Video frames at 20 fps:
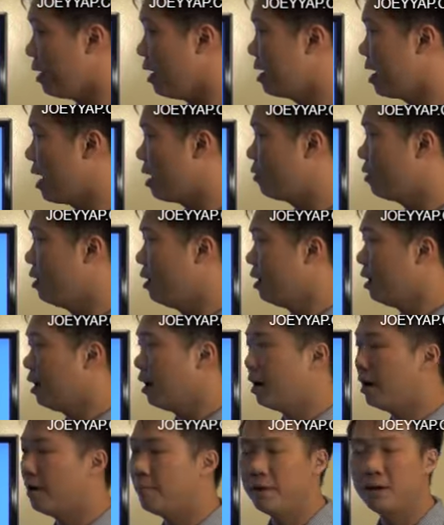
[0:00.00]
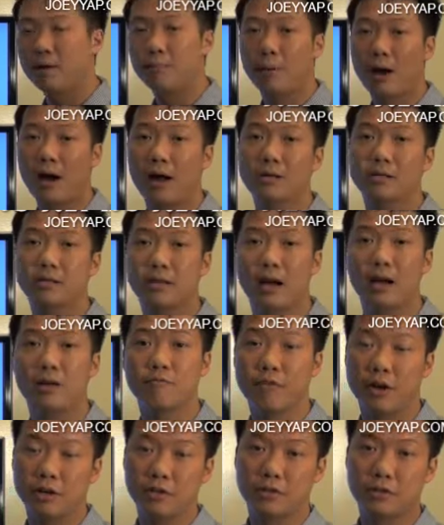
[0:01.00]
Now, in the past,
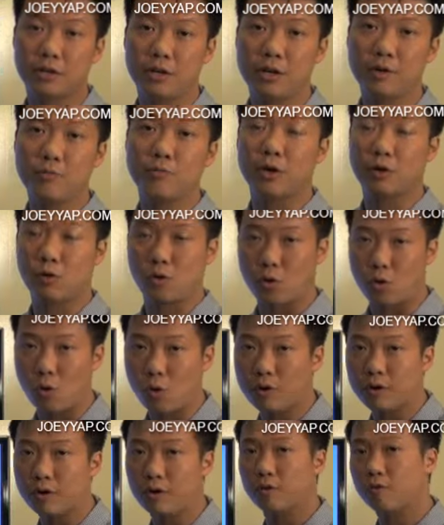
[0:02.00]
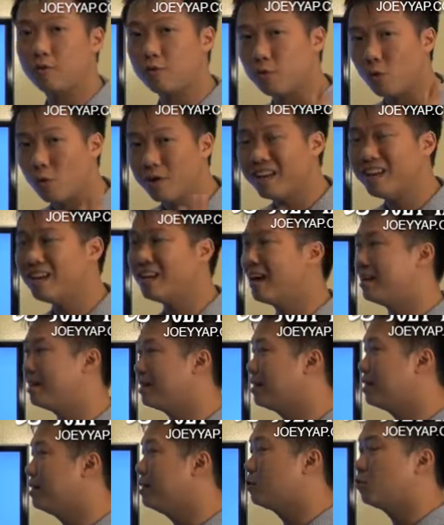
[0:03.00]
I've actually recorded 40
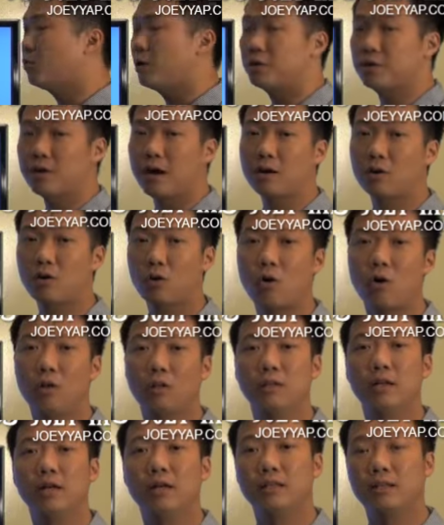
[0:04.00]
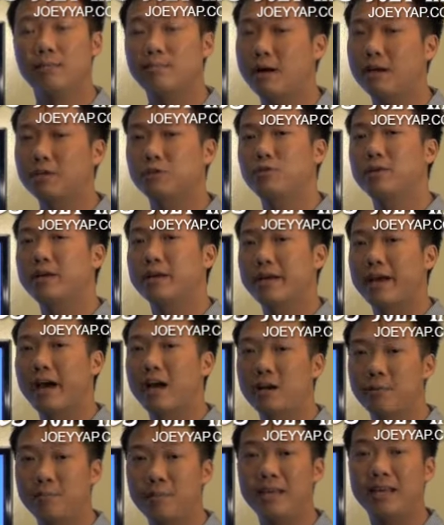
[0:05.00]
lessons, which I call the Mastery
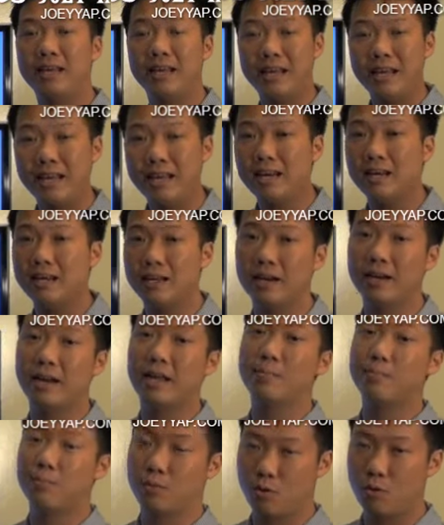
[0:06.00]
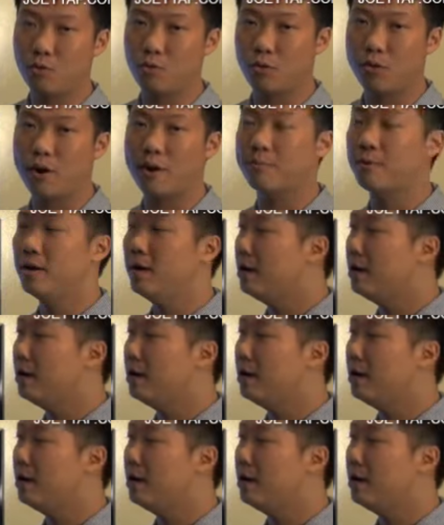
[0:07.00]
Academy e-learning program.